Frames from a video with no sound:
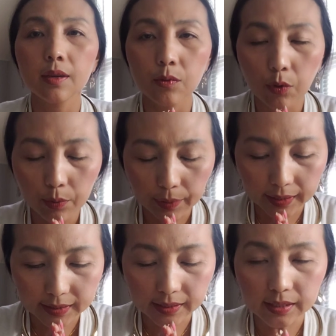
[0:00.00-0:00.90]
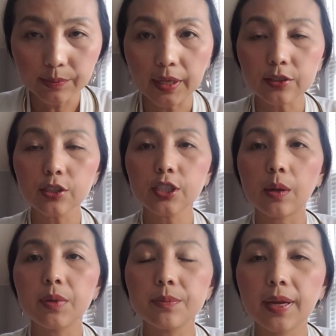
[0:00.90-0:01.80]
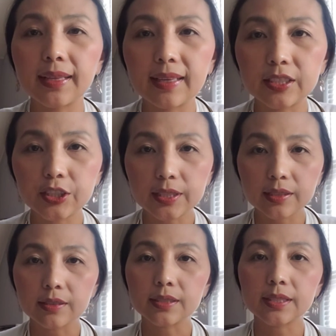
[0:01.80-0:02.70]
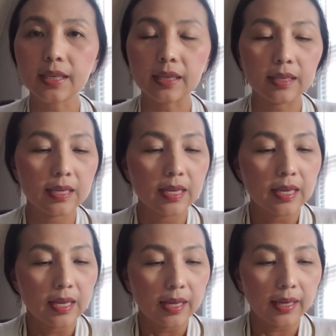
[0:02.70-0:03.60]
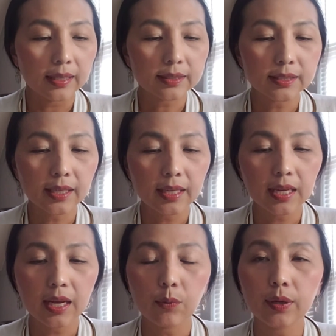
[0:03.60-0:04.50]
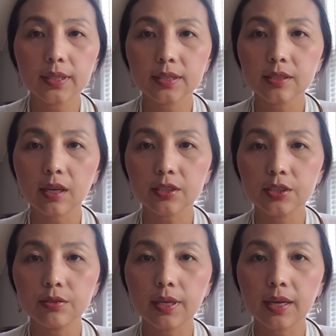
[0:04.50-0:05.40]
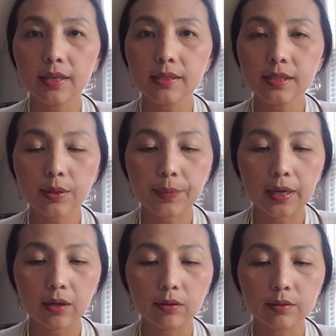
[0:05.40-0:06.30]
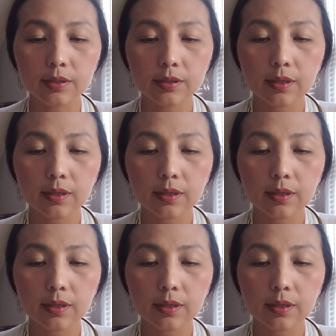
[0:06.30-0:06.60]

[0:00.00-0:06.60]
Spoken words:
Warm blessings, Master Shaman Palai Chi here today. And today I wanted to talk to you guys about